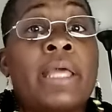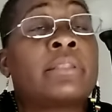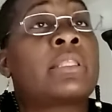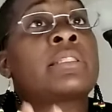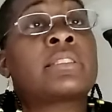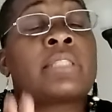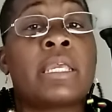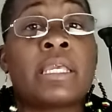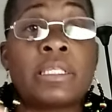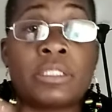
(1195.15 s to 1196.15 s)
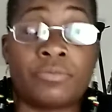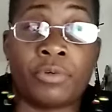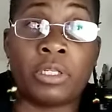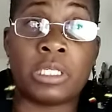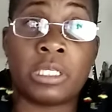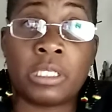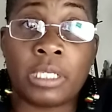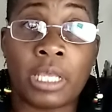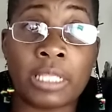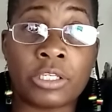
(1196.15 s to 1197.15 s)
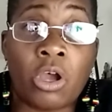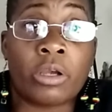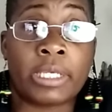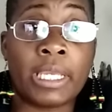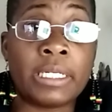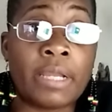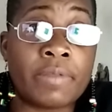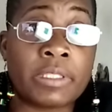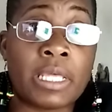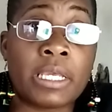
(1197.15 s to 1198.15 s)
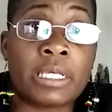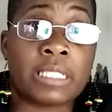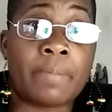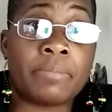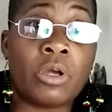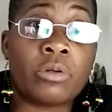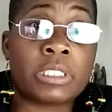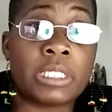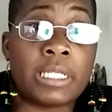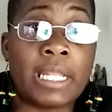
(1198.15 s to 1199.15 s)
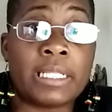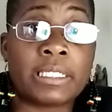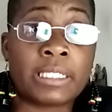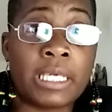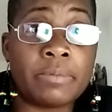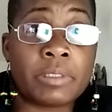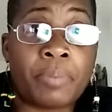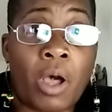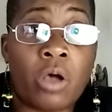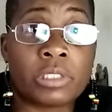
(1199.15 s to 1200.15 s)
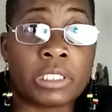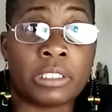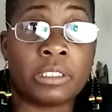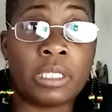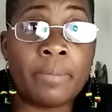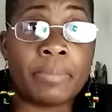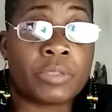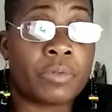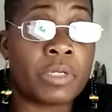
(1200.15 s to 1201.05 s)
Universal precautions. That is, blood and body fluids of all people are